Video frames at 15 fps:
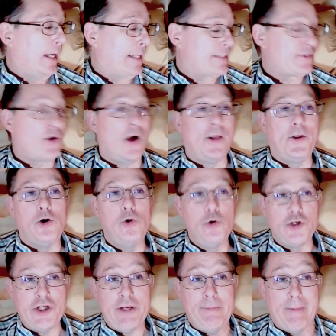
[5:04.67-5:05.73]
and that's called a
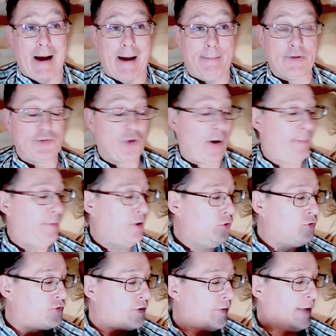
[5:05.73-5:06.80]
hoochie mama. So I've been
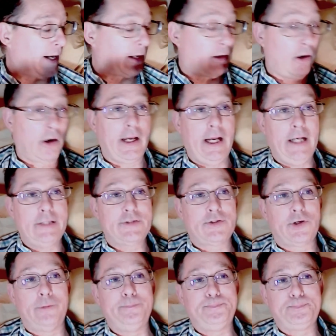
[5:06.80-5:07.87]
using that Clark
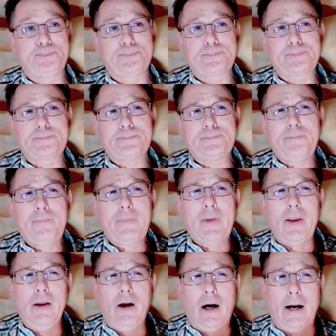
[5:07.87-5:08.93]
Gainster.
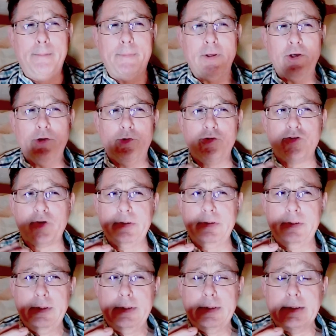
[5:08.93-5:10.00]
Uh, I've been
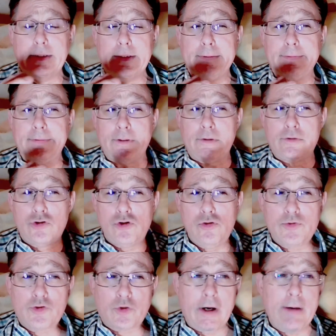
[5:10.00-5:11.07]
using the
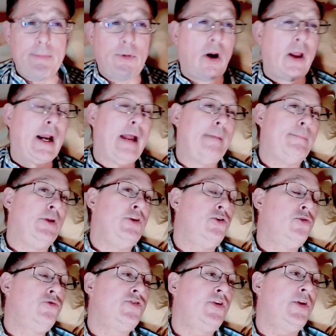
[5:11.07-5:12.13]
Tube Screamer, and I've been
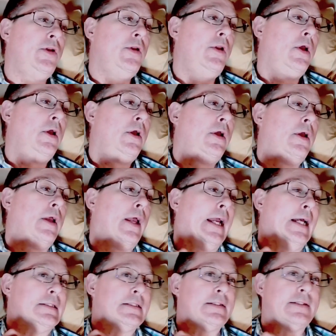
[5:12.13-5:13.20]
using
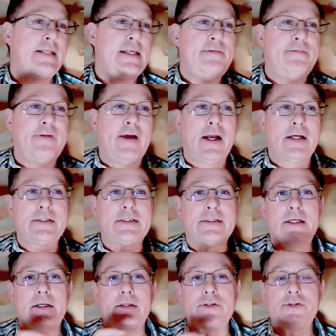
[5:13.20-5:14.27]
as
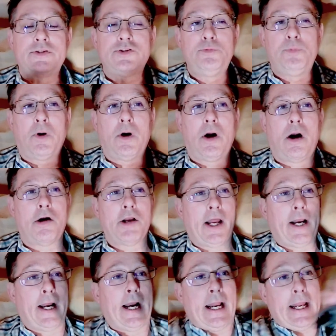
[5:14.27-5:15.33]
Zvex super hard
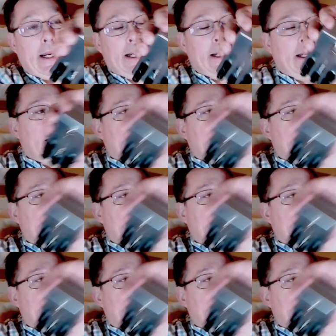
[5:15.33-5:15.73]
on. And I,